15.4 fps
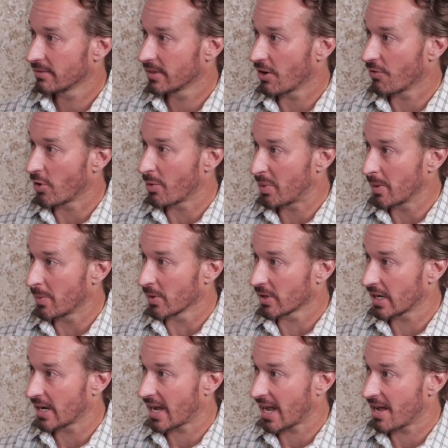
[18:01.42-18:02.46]
of what people are
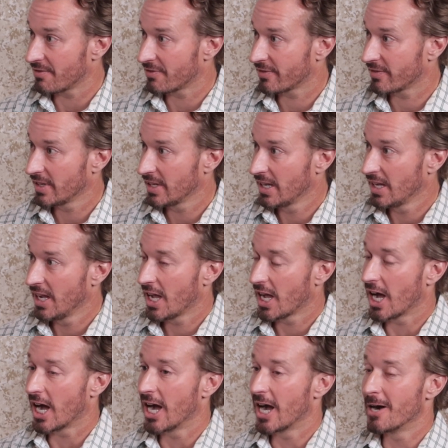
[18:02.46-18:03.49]
going to
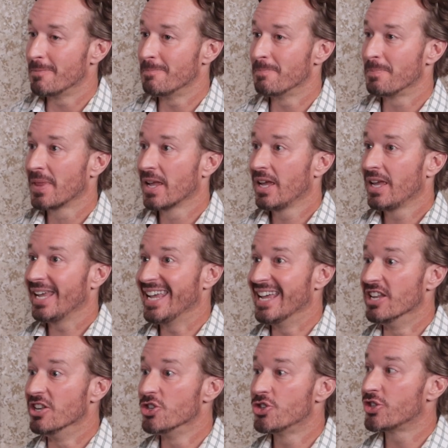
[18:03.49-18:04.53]
have.
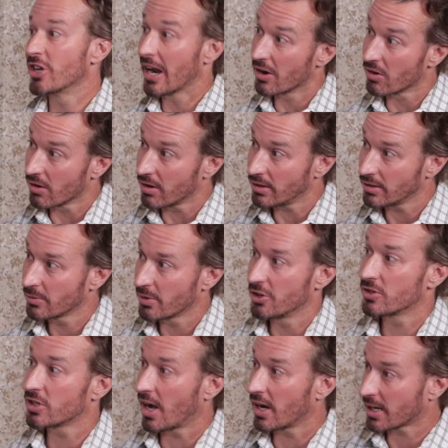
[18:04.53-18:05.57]
In general, when
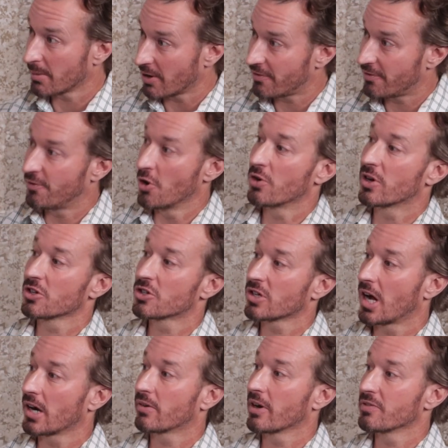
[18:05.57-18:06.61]
you're talking about focused
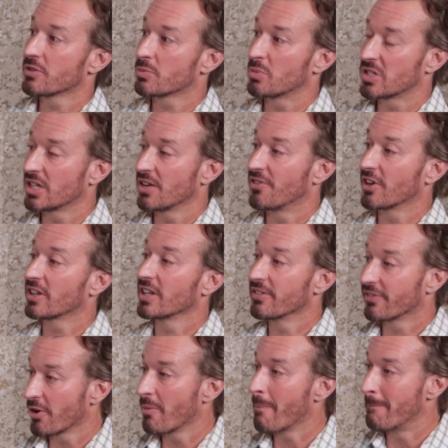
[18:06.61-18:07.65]
shockwave specifically
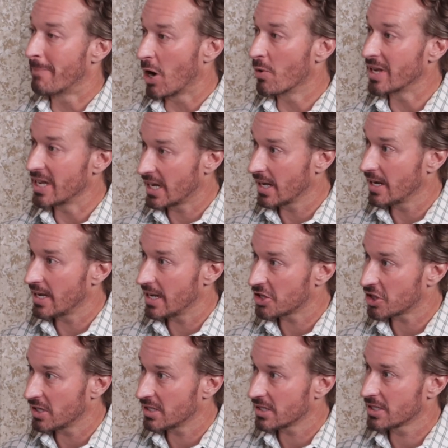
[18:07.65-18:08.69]
for bony
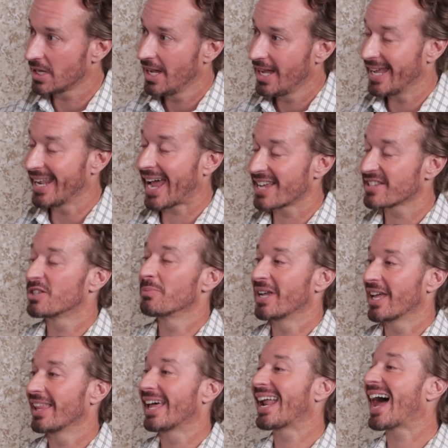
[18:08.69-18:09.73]
conditions, it has to be
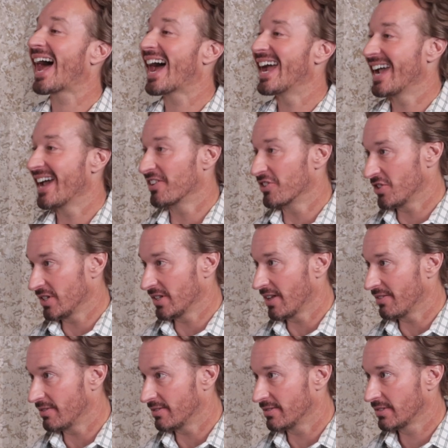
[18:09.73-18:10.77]
on that high energy
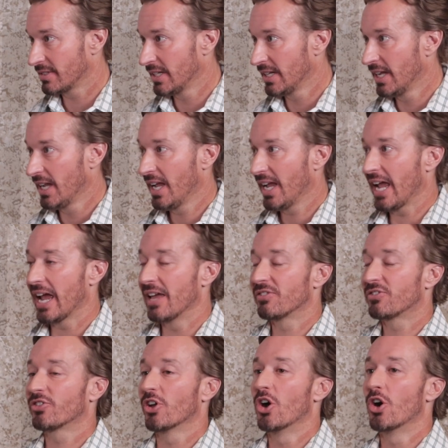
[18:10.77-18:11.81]
level.
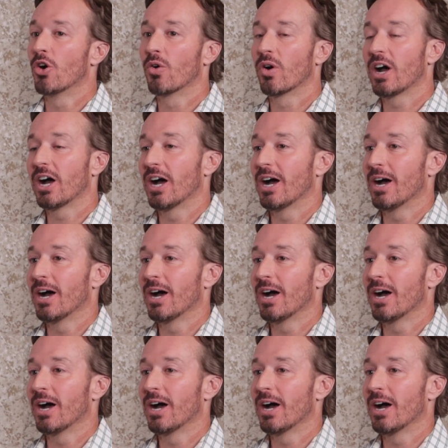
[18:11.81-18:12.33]
And so